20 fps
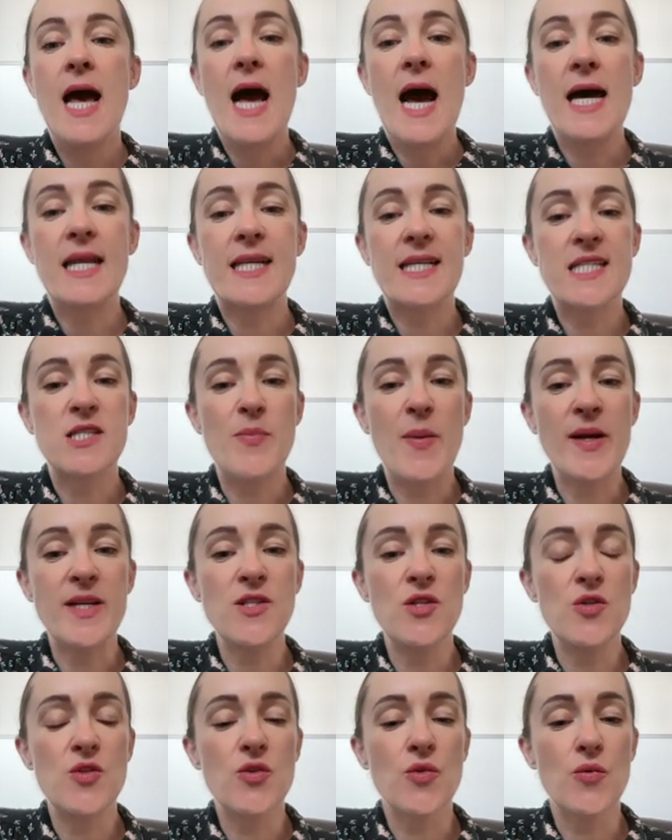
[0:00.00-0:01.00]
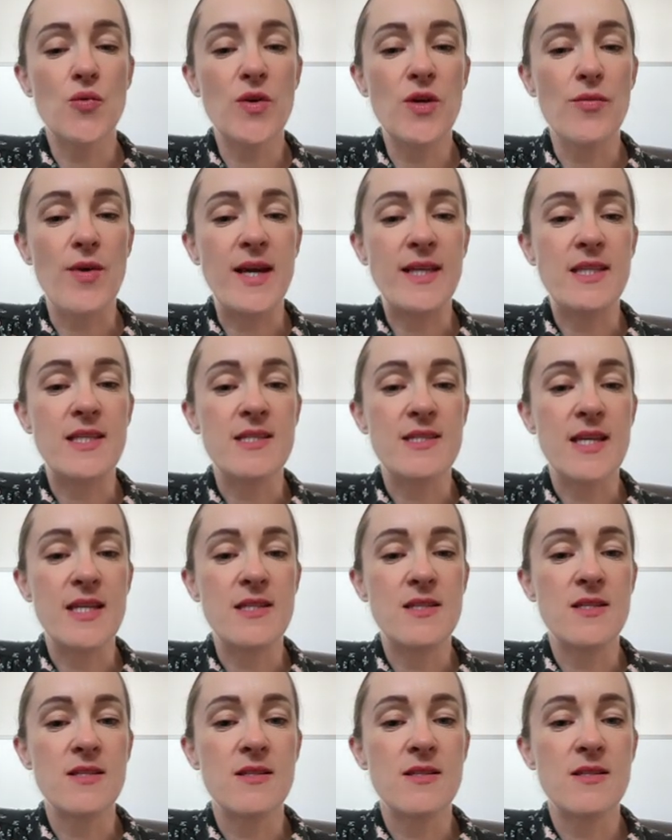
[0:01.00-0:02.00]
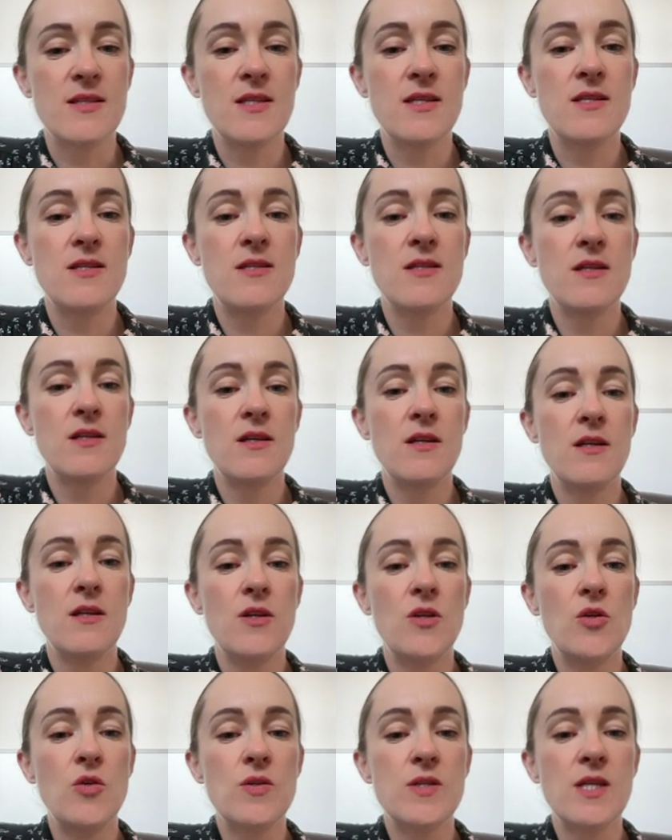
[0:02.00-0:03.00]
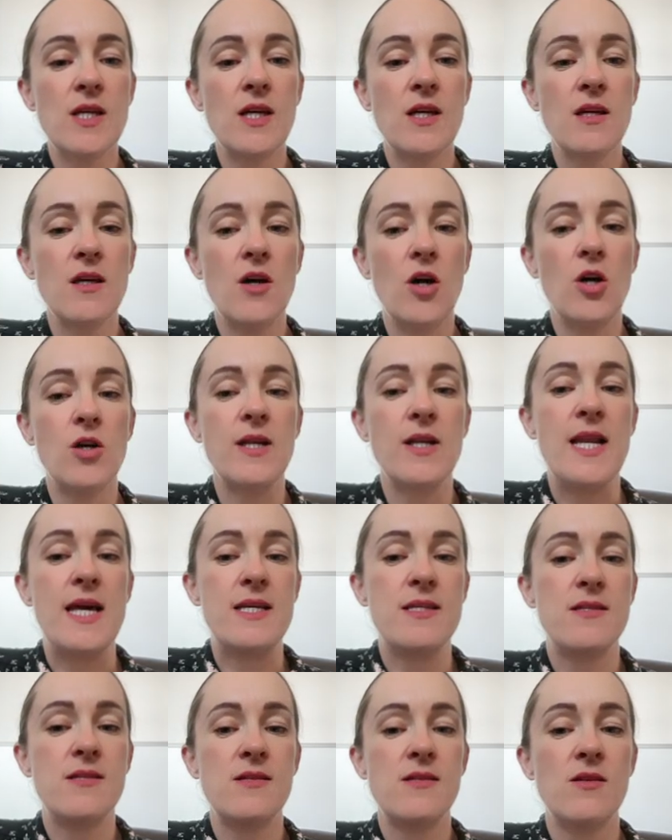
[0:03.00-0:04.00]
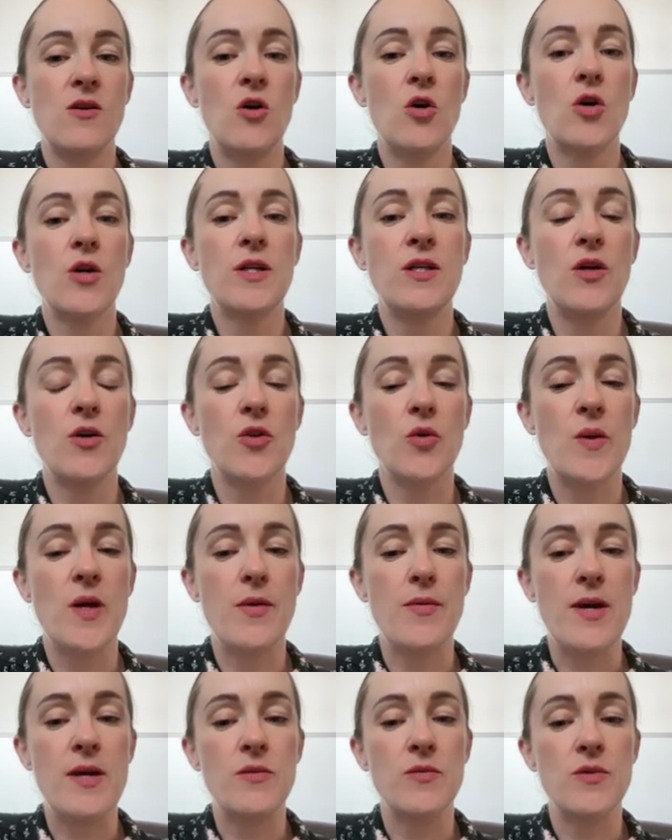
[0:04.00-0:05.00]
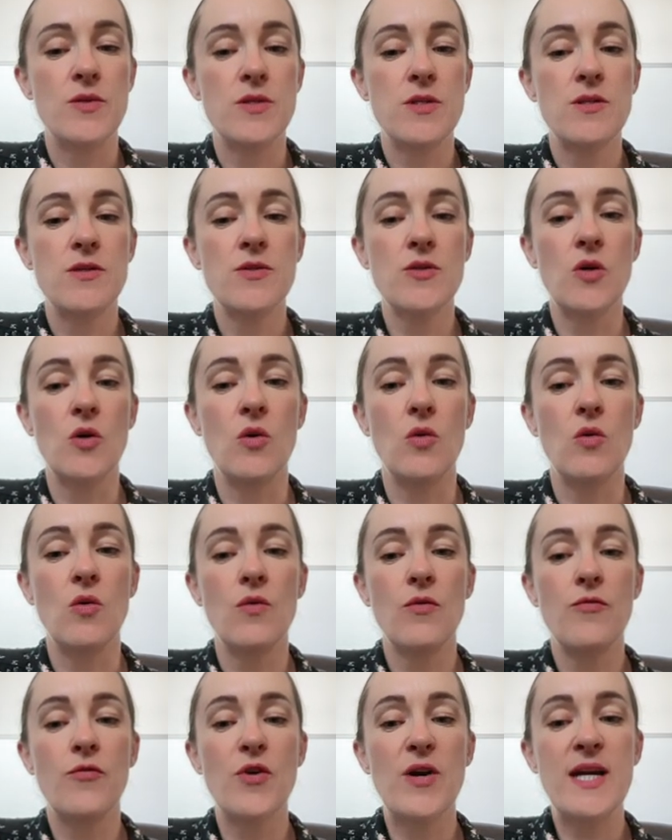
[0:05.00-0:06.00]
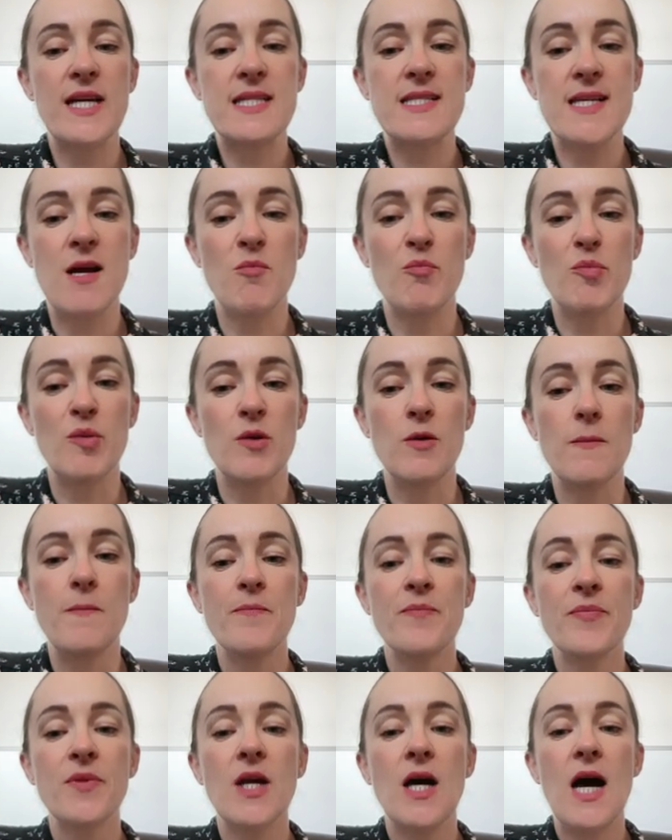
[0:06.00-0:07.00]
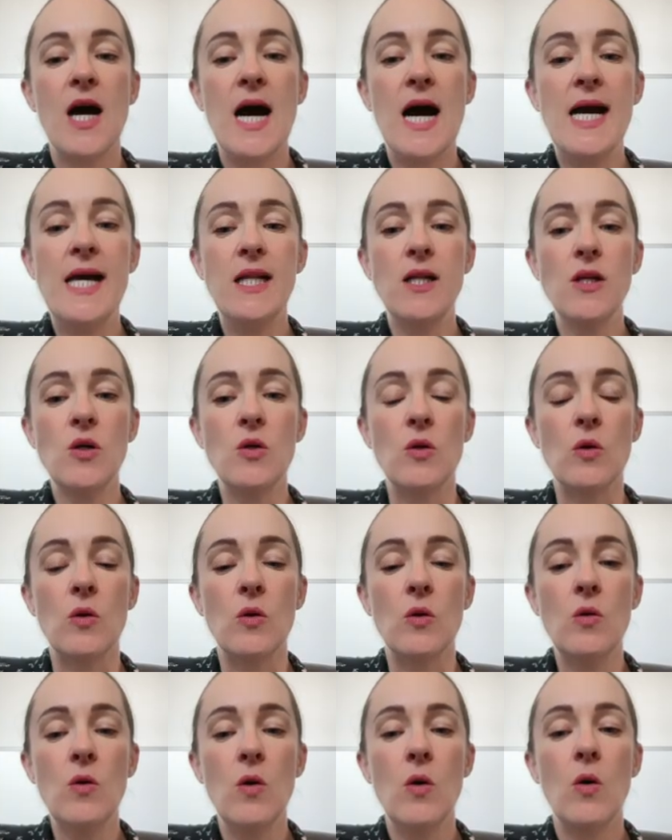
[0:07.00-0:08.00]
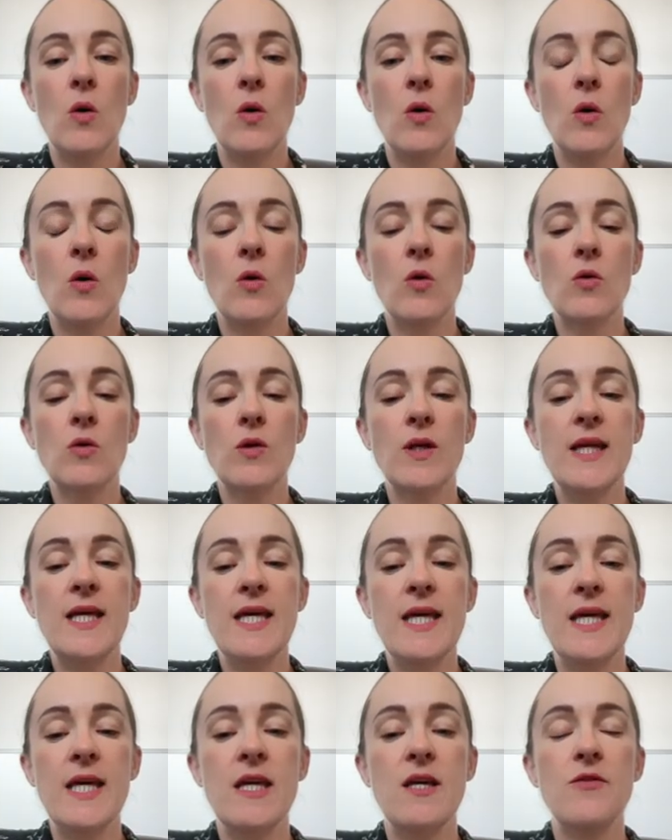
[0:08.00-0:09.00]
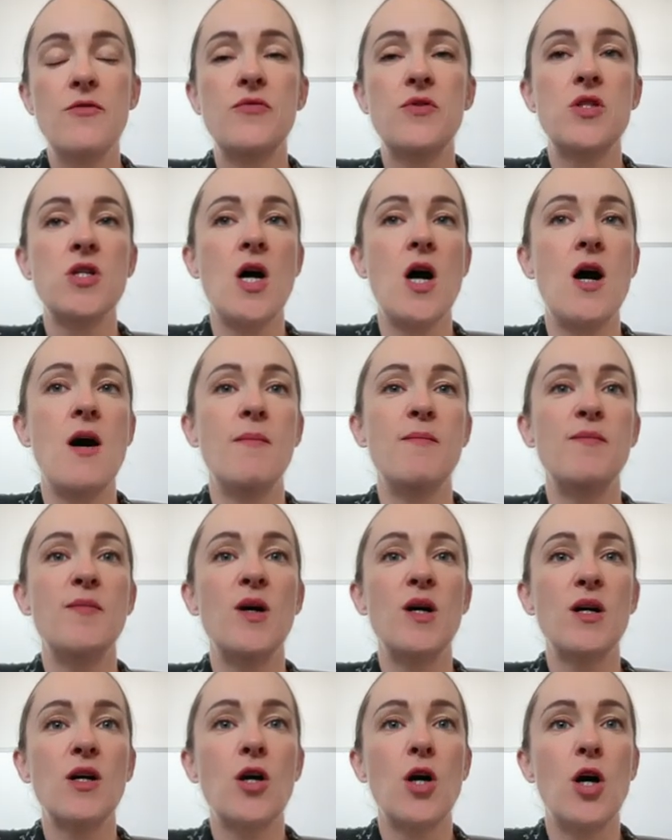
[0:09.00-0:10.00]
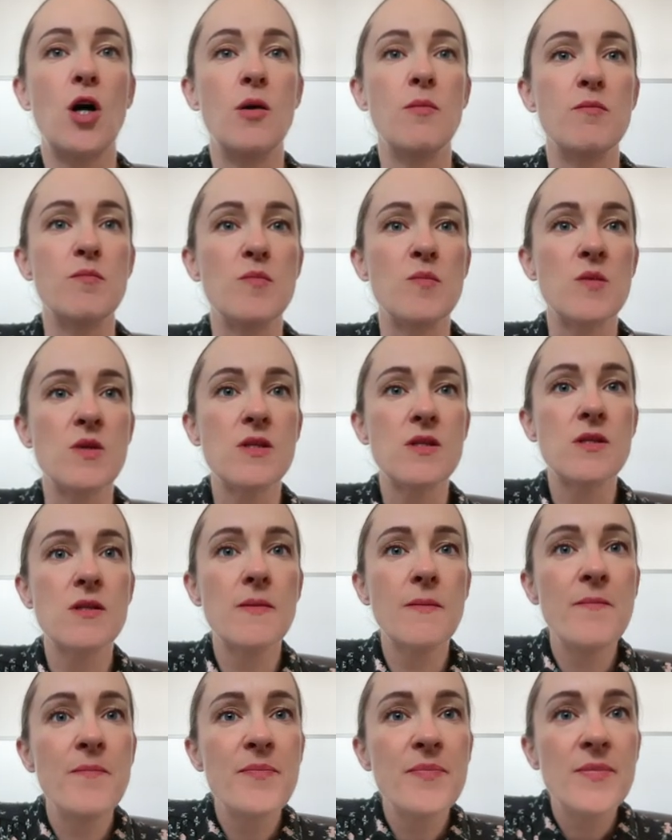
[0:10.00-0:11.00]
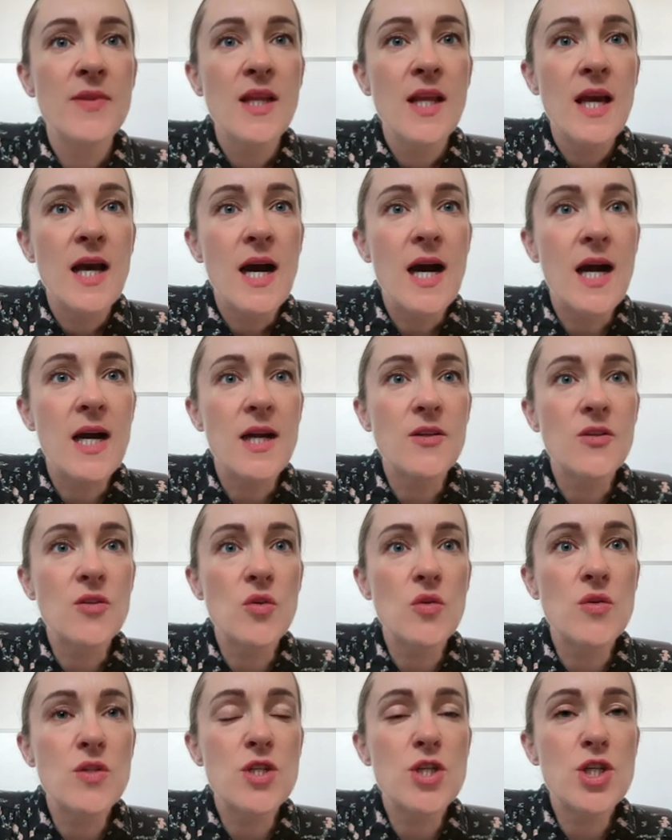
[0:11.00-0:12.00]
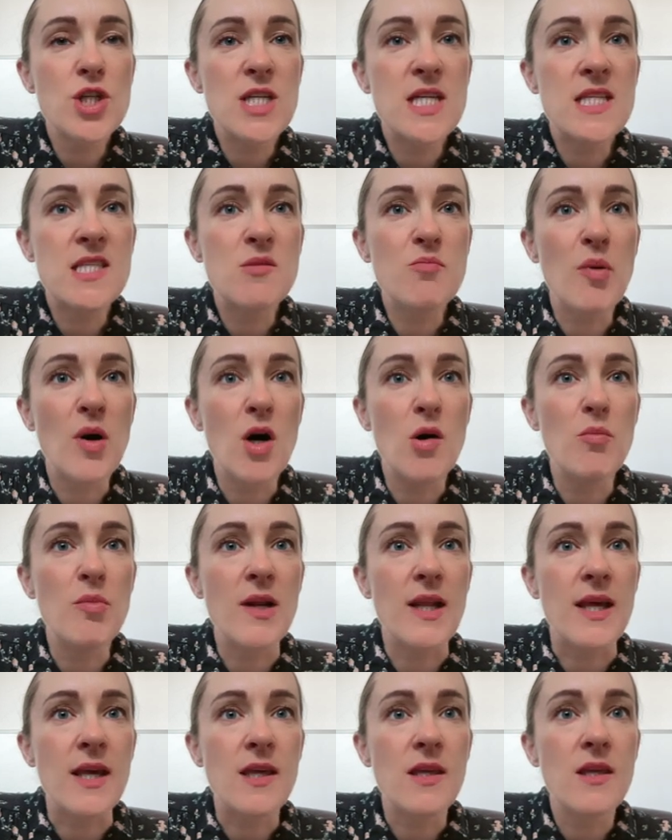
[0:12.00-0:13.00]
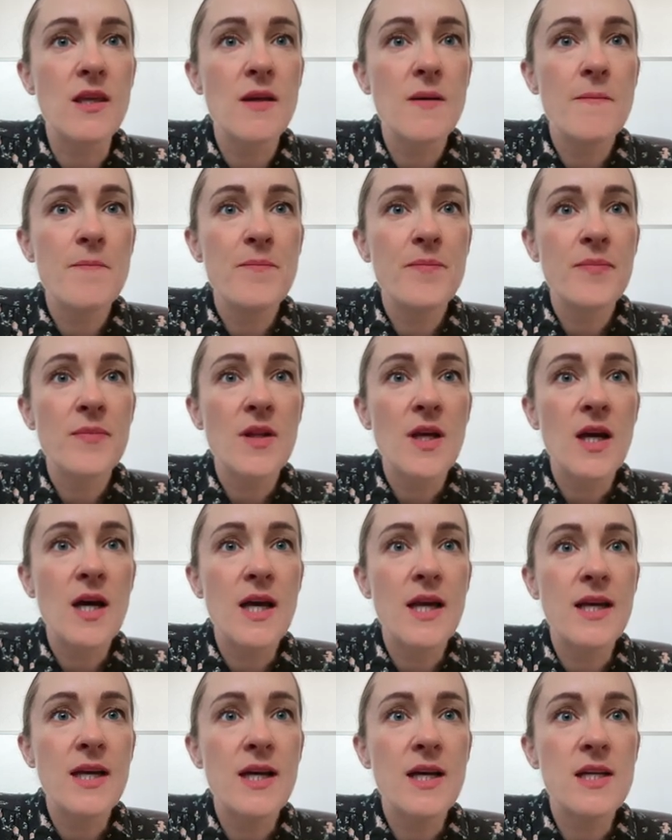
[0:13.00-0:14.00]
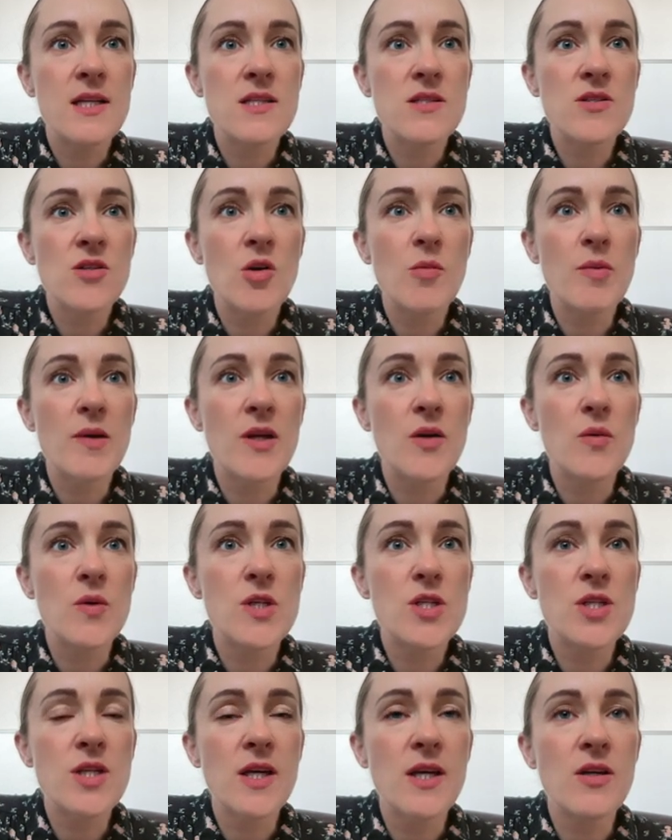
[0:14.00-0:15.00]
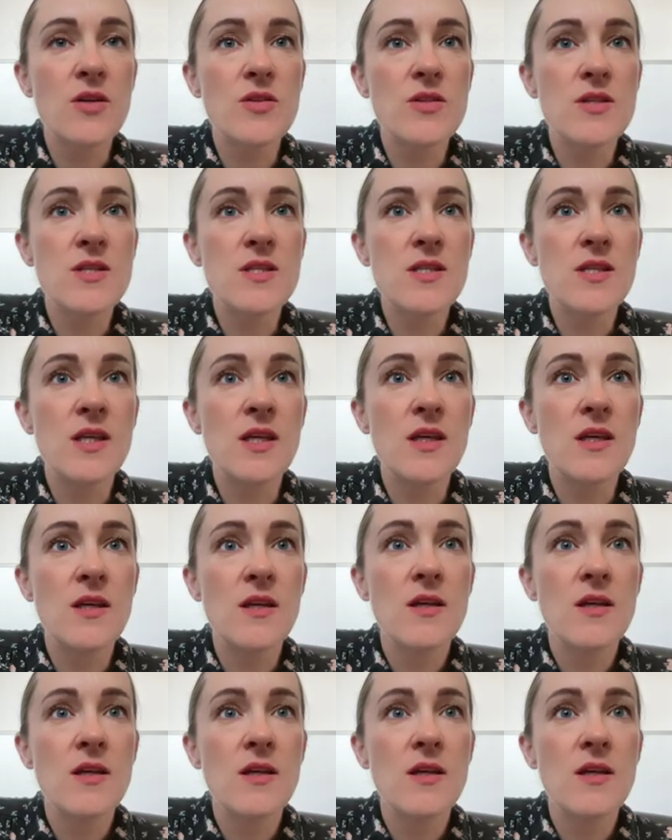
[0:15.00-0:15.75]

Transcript: and expects you to rewrite the sentences using unless or the other way around. So, for example, I'll go only if Tom comes. Are those sheets public? I can't saw, but I wished I could see.